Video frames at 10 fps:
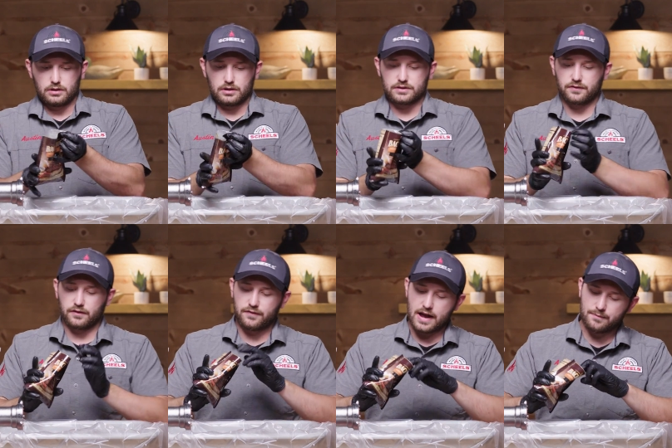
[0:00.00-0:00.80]
This is for
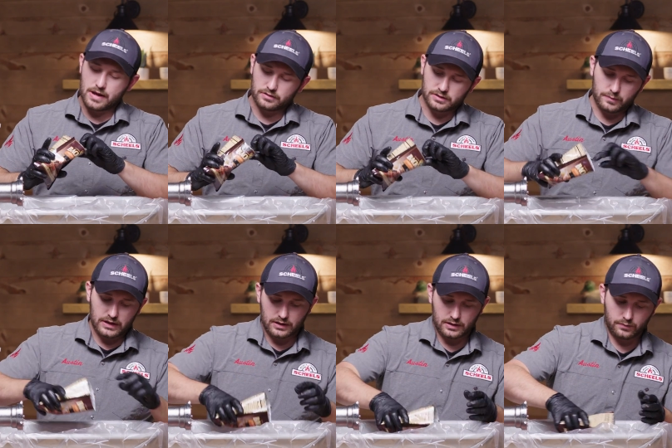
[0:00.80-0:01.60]
5 pounds of
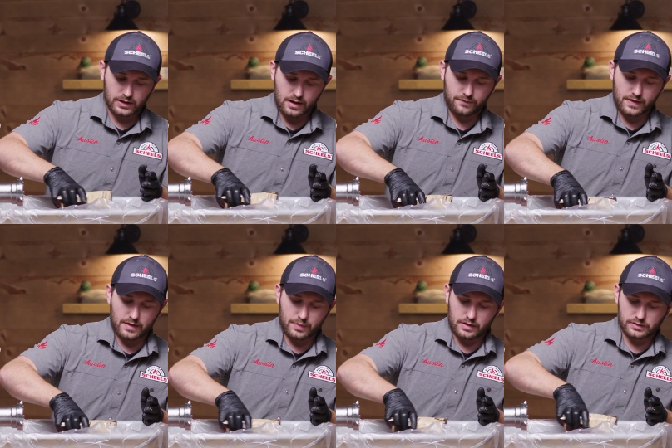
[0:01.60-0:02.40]
meat, and we got
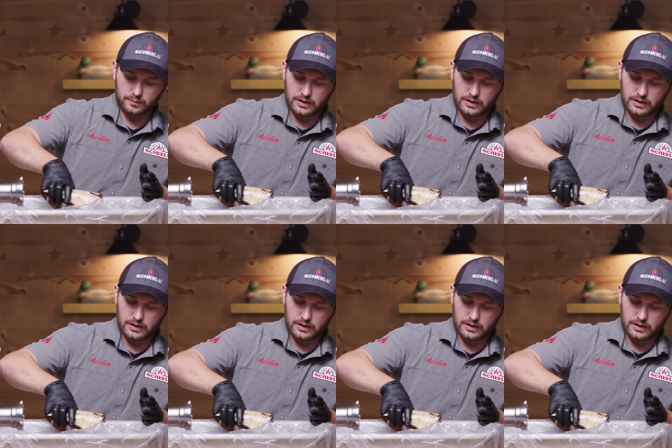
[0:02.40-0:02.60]
5 pounds of